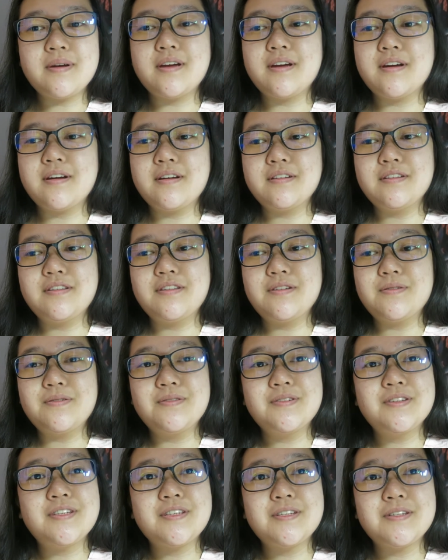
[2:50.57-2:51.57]
and
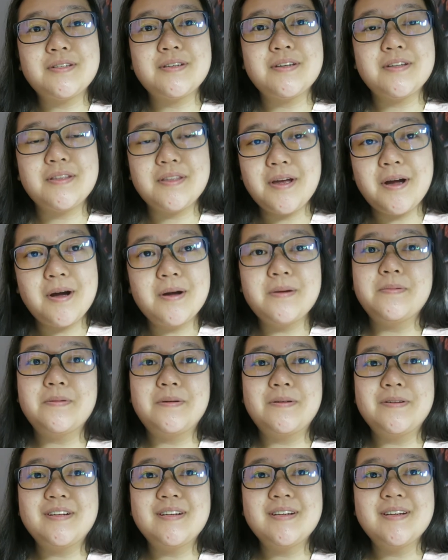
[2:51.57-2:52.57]
there's the I
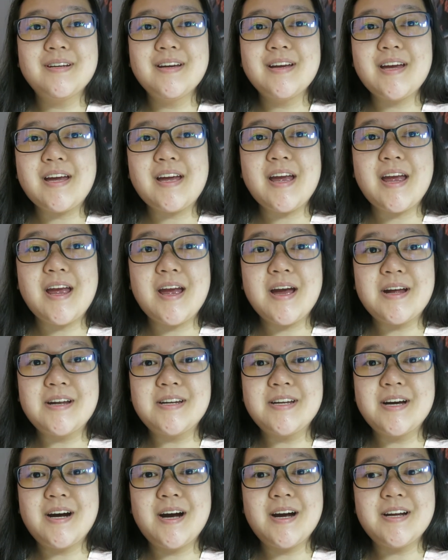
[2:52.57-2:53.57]
word.
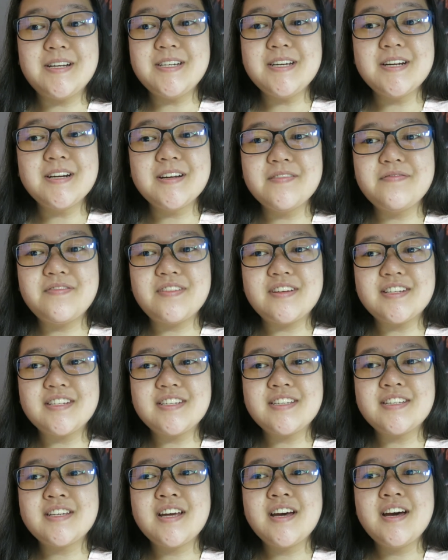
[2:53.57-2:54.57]
And I DNF'd
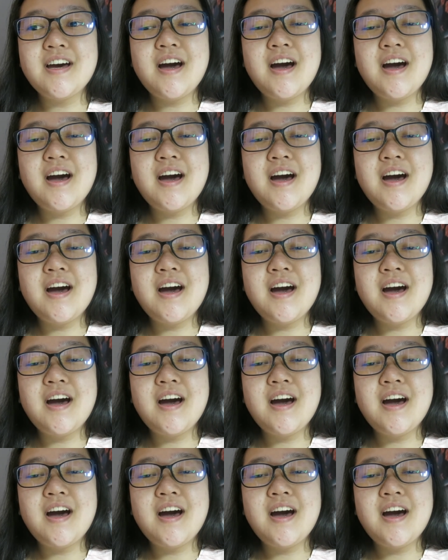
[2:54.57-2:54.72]
this.